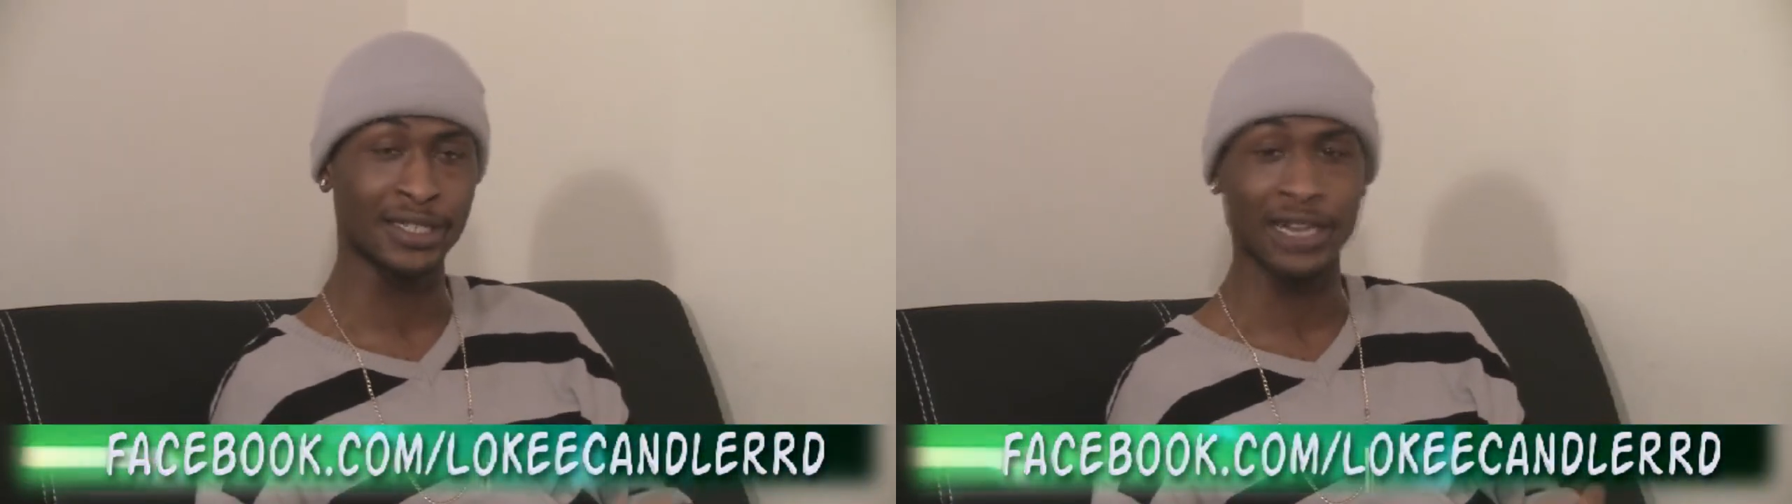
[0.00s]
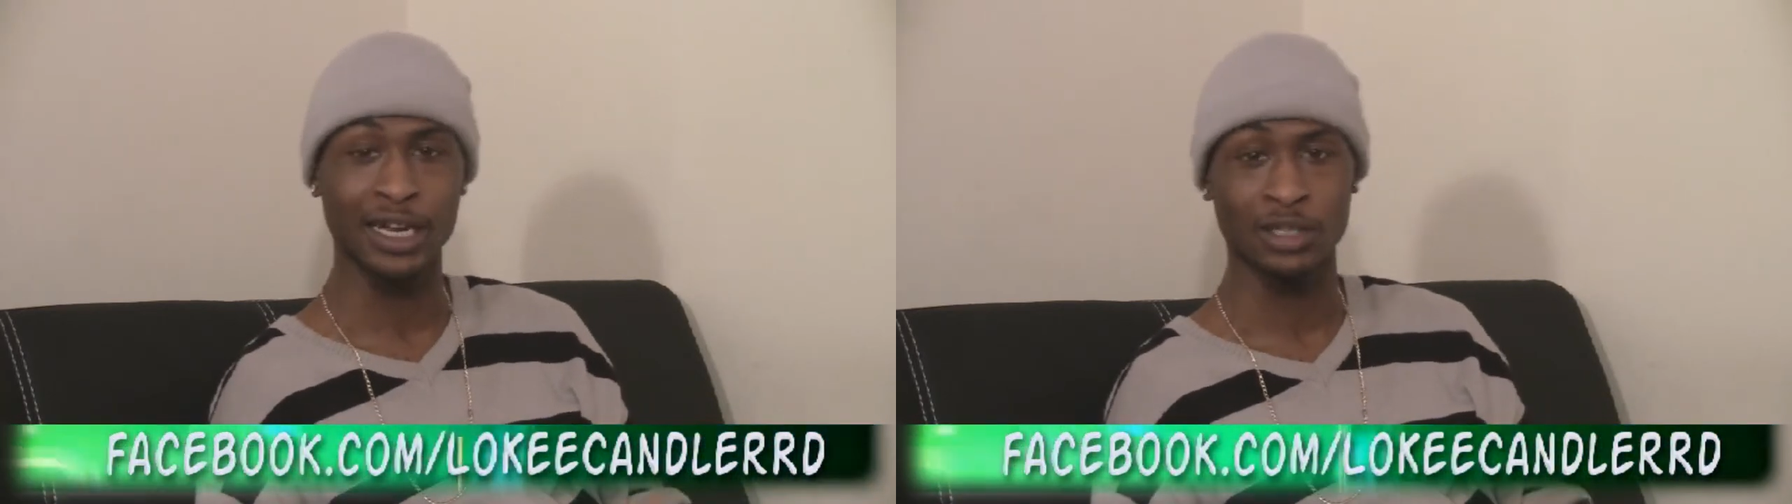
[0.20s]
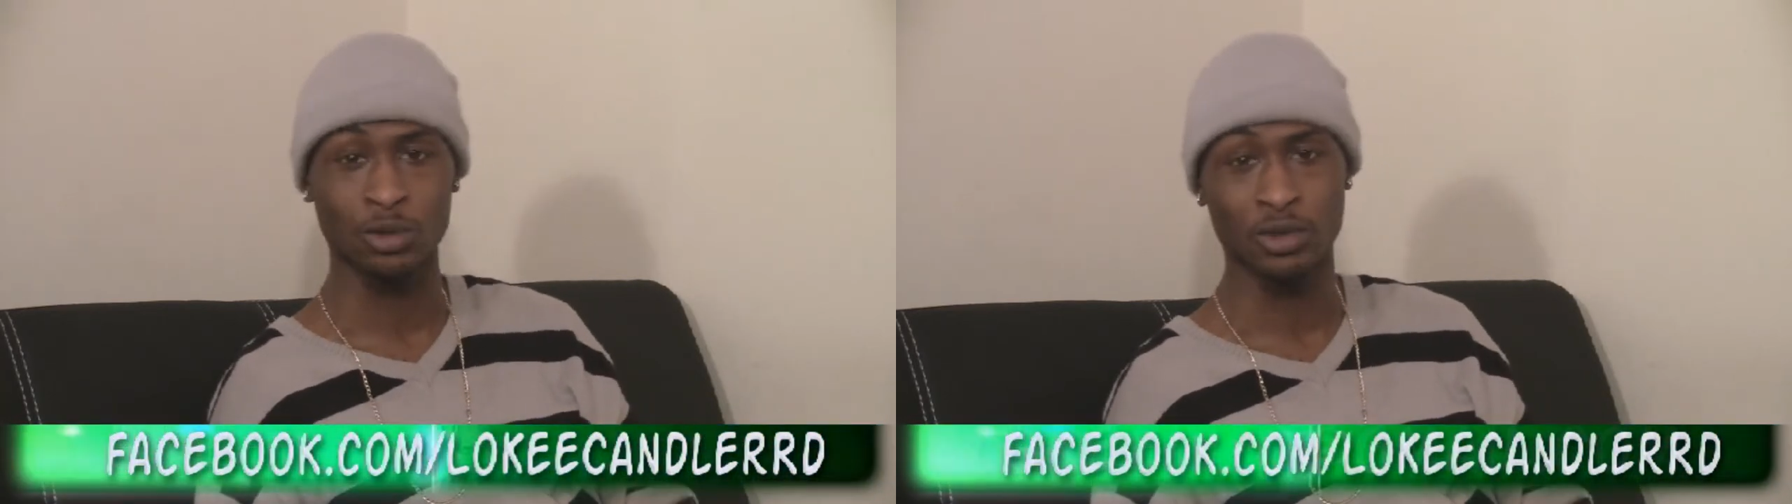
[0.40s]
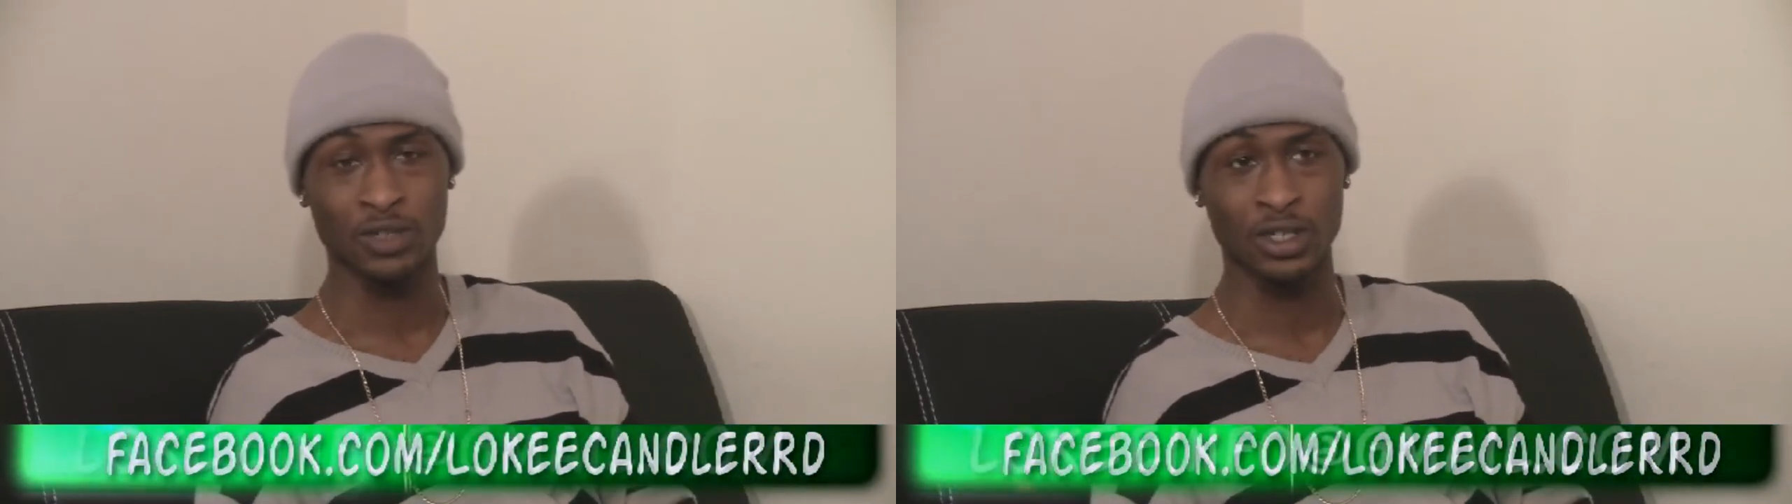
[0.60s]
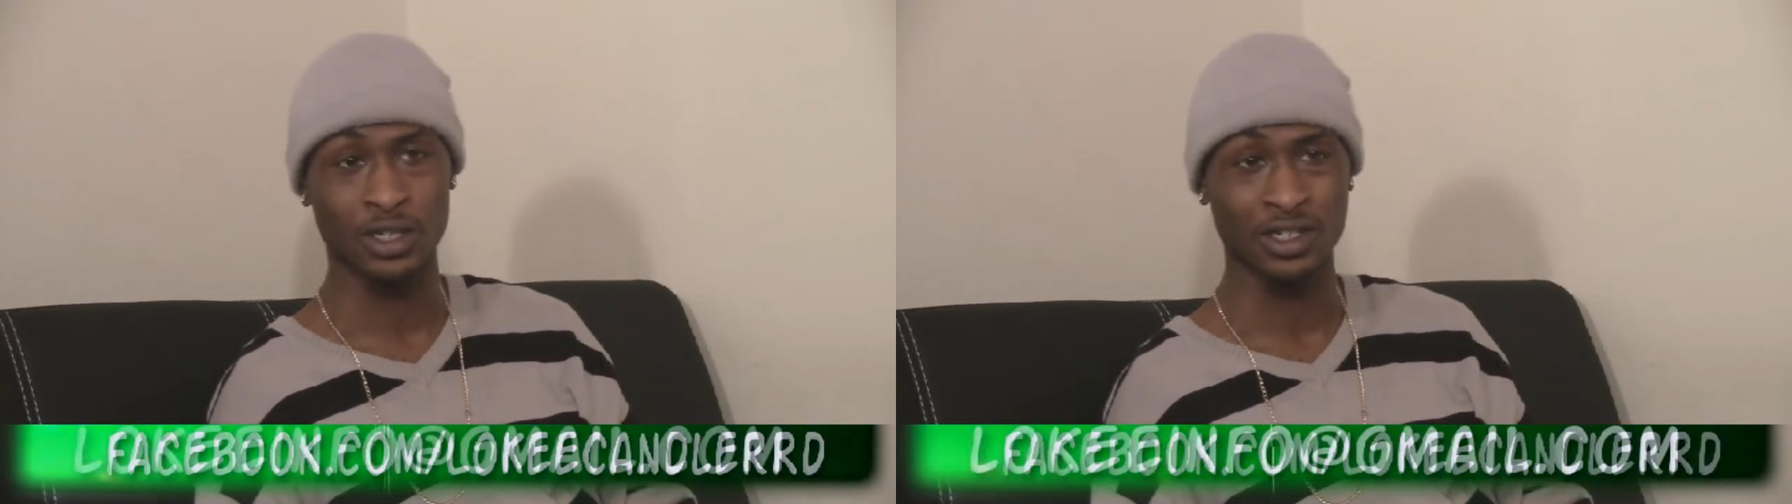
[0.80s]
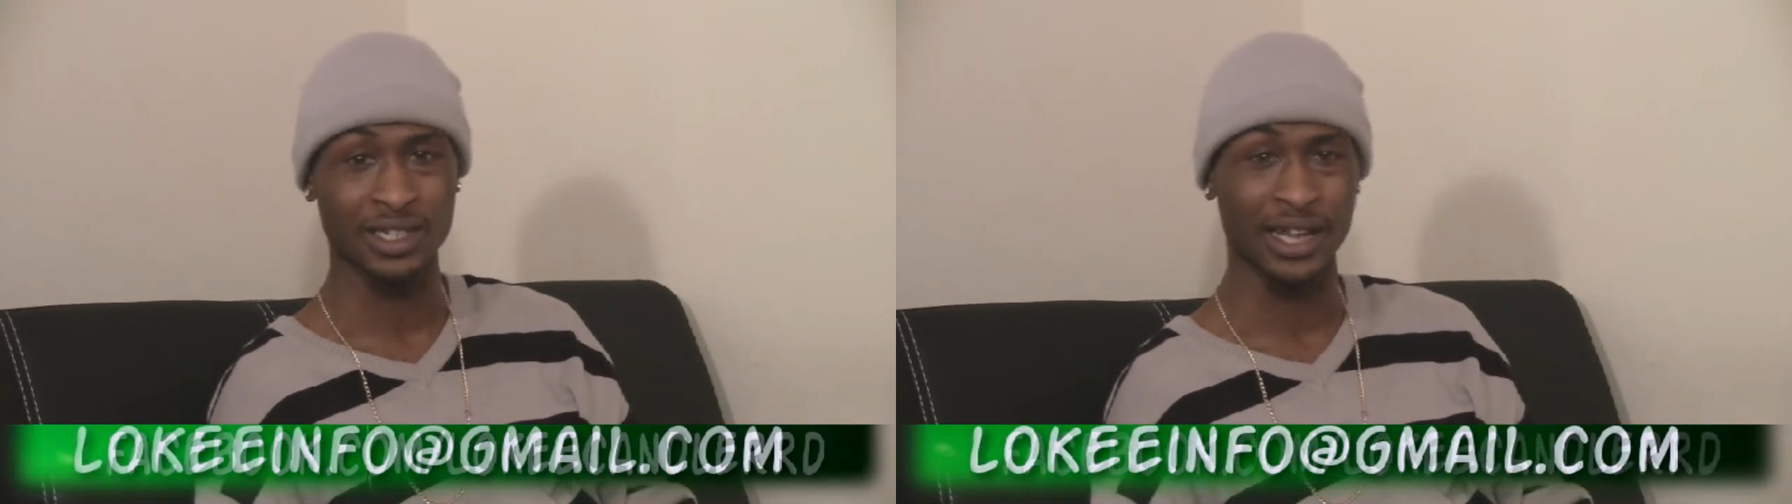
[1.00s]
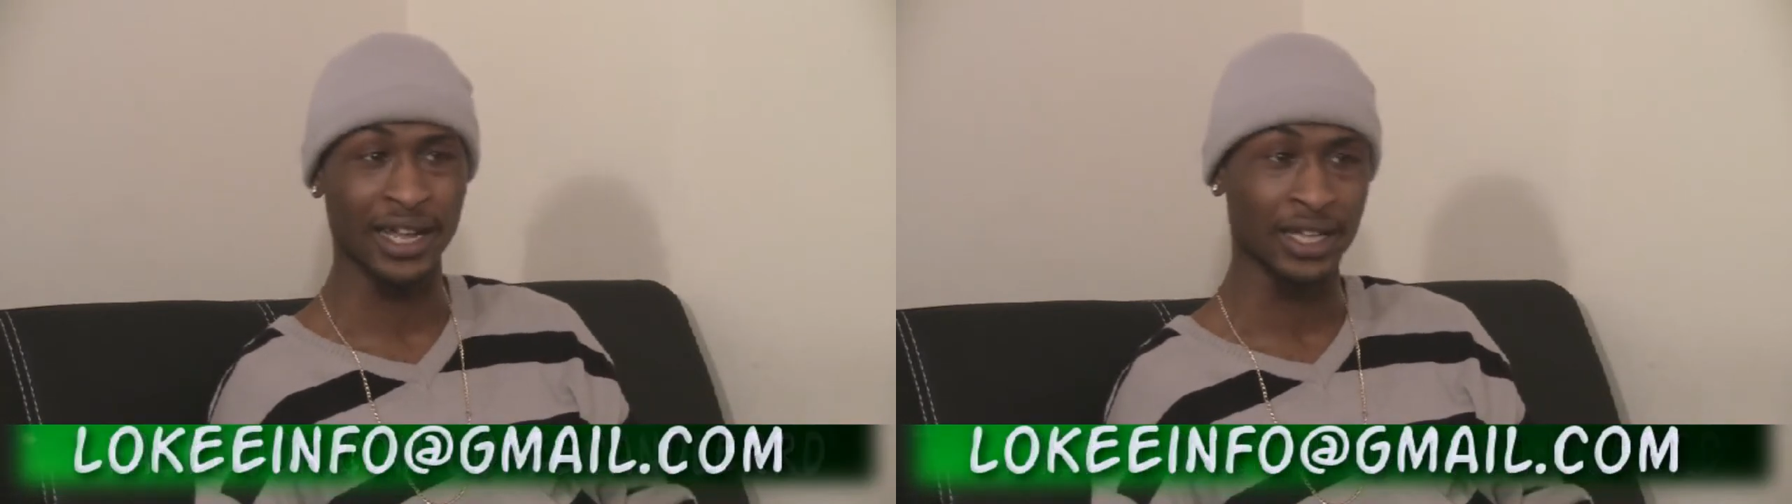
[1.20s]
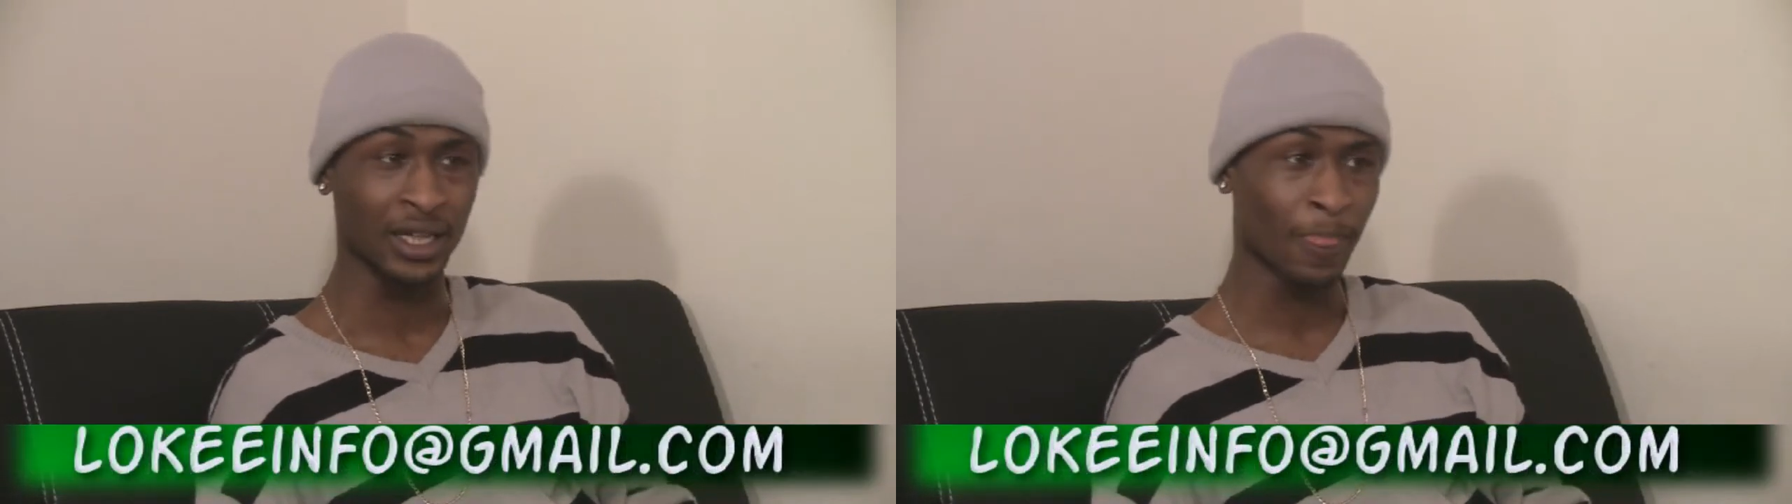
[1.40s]
1,000 with songs
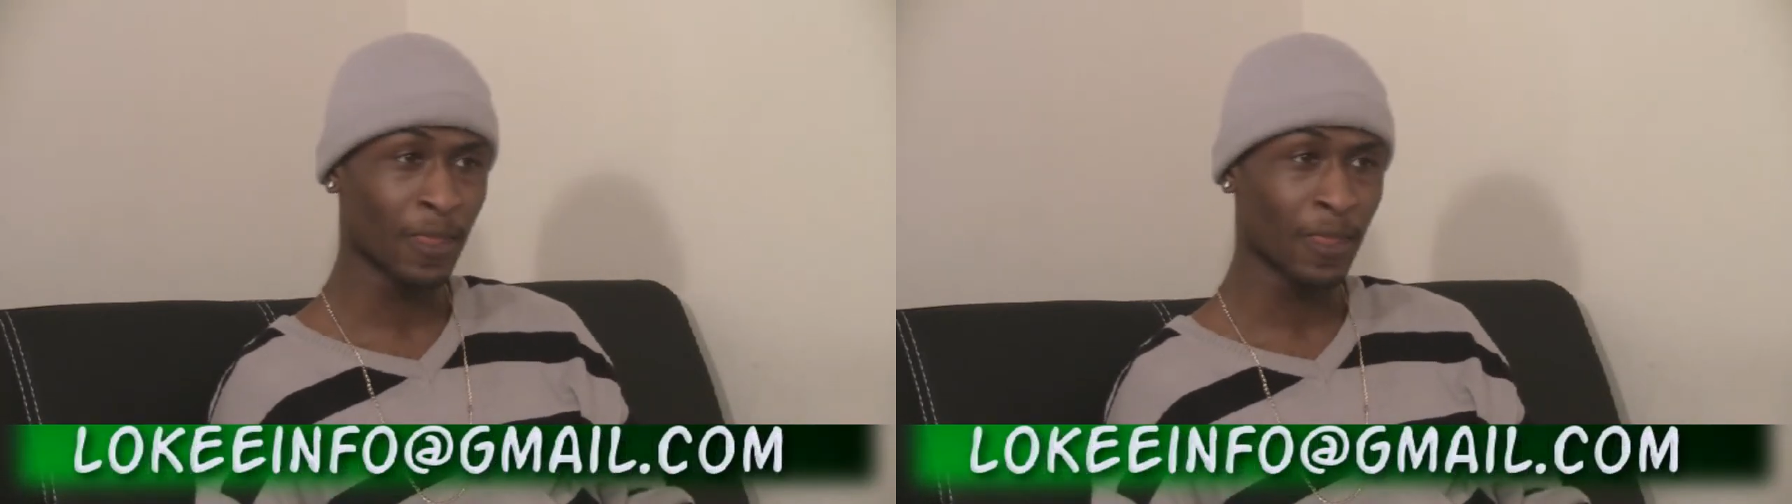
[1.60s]
like